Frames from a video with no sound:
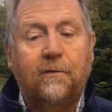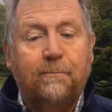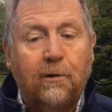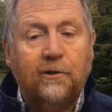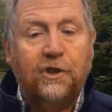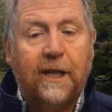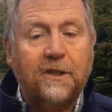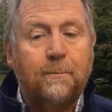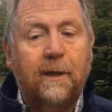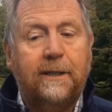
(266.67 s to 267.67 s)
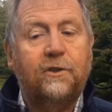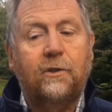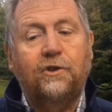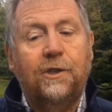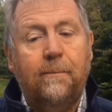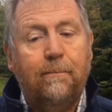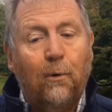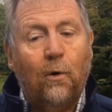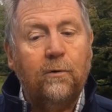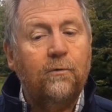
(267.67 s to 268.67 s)
of projects playing such an
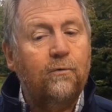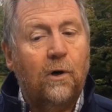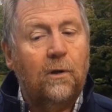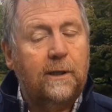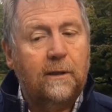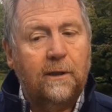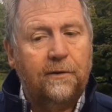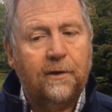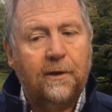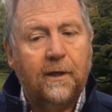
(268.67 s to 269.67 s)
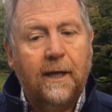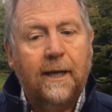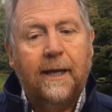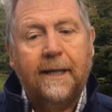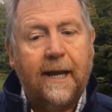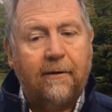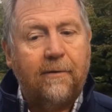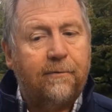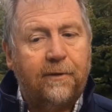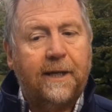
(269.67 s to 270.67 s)
important role in London,
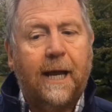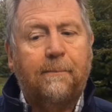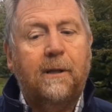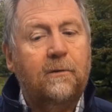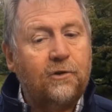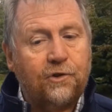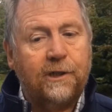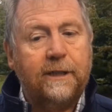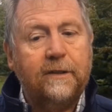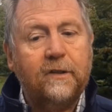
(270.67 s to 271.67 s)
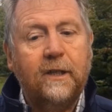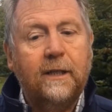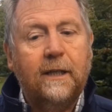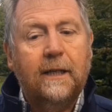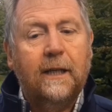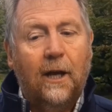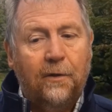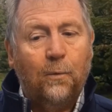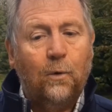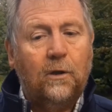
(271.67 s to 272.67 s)
caring for the capital's trees and
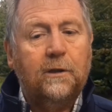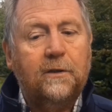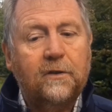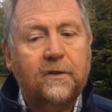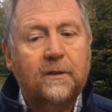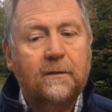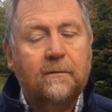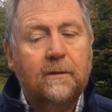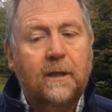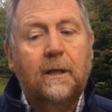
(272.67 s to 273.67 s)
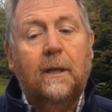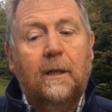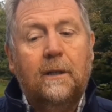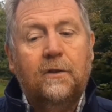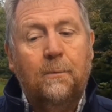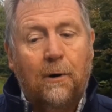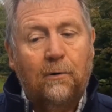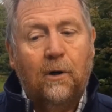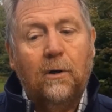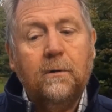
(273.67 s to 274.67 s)
the woodlands.
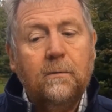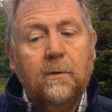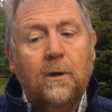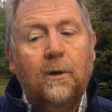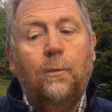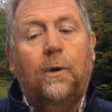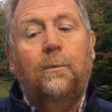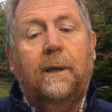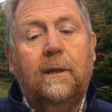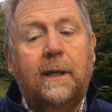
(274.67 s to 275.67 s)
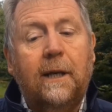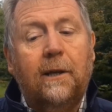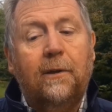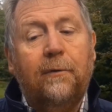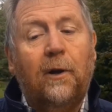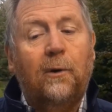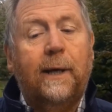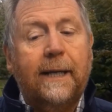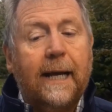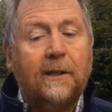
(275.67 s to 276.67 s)
Tomorrow, we'll be looking at the
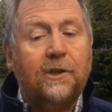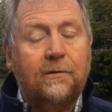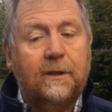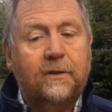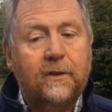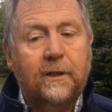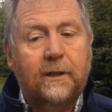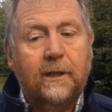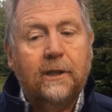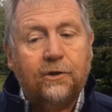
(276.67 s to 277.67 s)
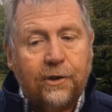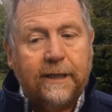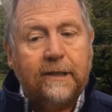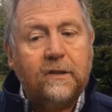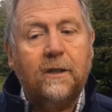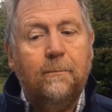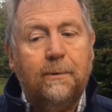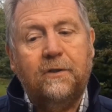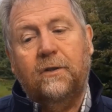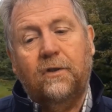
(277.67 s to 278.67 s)
following categories. Trees and
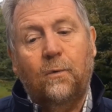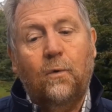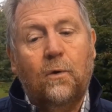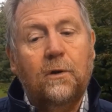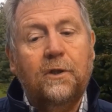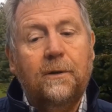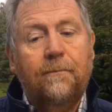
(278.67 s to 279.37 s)
Business Award,